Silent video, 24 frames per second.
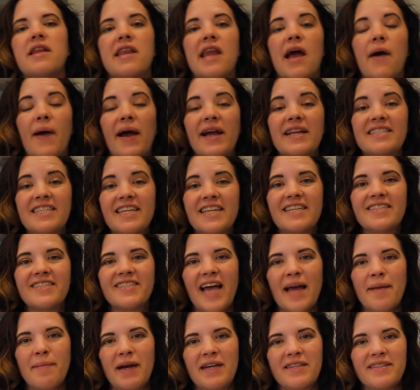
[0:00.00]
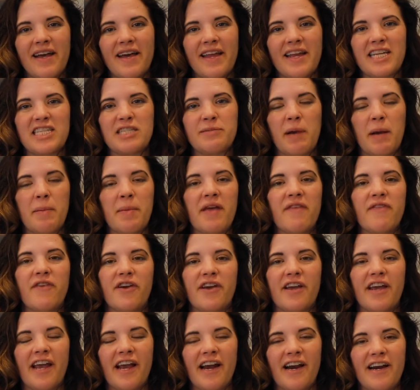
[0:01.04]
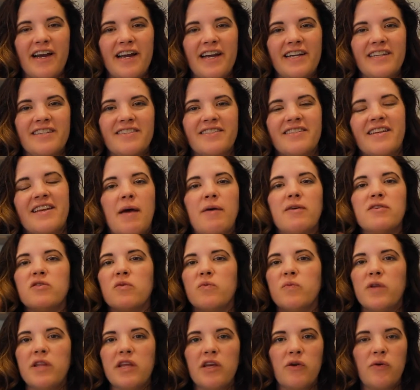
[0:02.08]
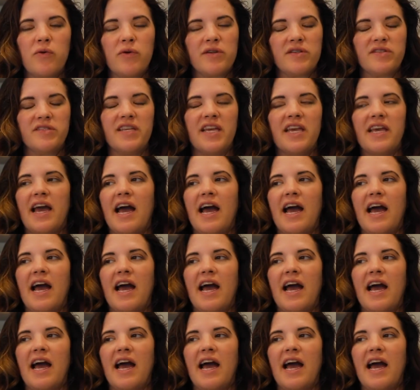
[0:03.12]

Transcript: Now, I did a side-by-side experiment, if you're curious. That was really cool to see